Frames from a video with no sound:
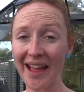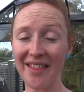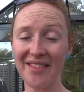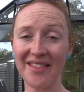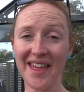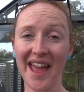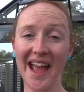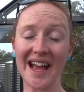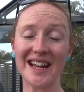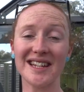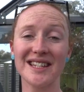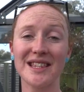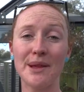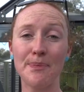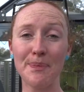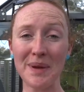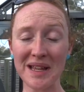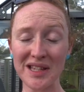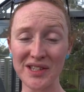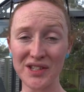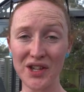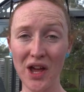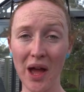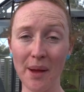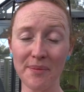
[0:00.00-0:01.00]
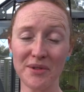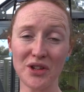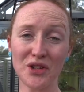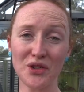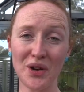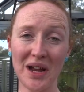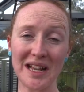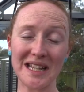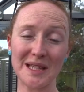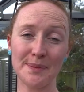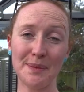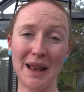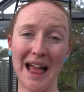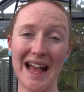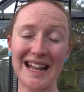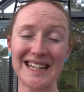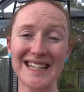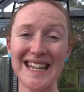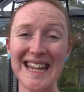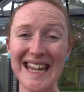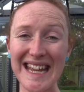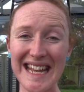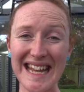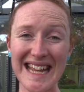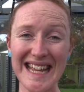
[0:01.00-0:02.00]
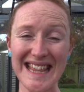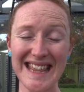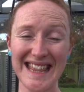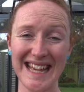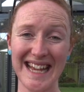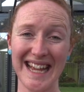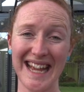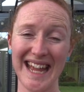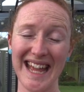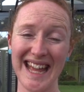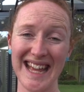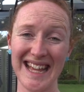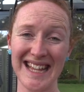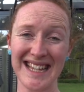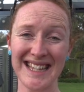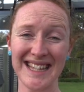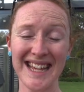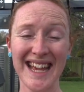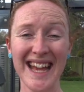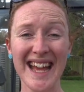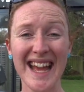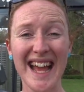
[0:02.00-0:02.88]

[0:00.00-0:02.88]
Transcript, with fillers: that the best time to transplant anything is